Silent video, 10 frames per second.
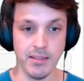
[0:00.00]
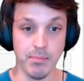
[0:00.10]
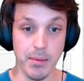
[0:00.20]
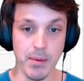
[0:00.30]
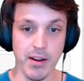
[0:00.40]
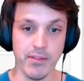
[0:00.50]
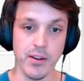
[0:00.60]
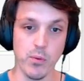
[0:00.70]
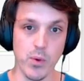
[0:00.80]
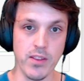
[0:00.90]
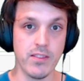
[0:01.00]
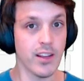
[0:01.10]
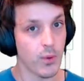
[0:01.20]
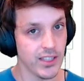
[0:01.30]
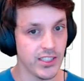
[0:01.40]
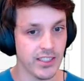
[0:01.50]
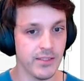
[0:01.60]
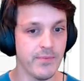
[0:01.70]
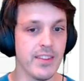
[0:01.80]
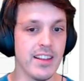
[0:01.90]
memory buffer with the
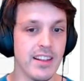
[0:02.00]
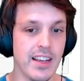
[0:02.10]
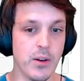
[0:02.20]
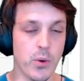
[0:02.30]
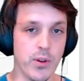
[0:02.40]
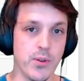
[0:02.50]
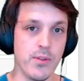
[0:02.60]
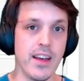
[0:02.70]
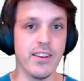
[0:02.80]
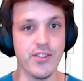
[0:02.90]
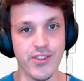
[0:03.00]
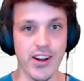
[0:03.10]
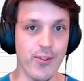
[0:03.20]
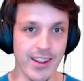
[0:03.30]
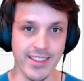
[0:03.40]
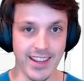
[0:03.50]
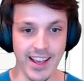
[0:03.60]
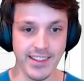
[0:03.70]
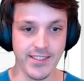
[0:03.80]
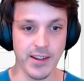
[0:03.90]
question in order to then generate the
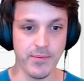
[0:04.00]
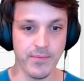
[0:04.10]
answer.